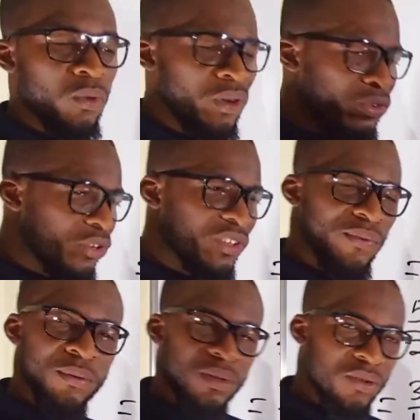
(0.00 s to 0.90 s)
or we
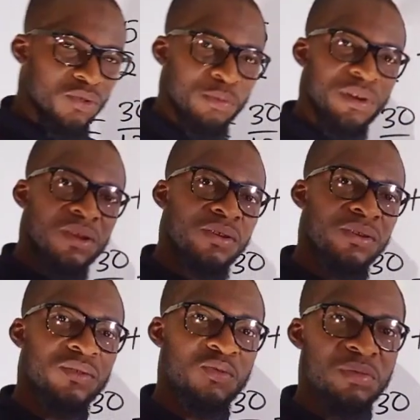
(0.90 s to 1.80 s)
transform the
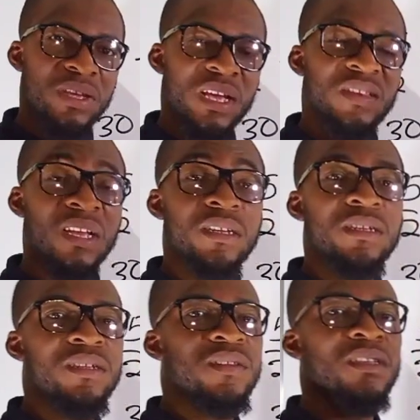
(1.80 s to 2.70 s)
denominators to be
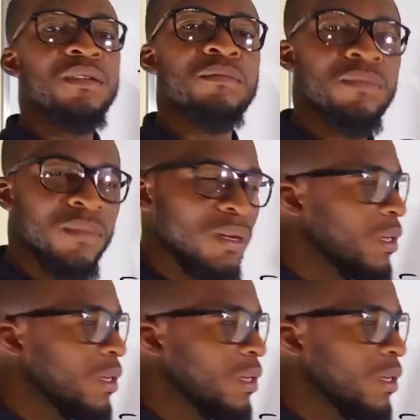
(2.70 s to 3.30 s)
exactly the same.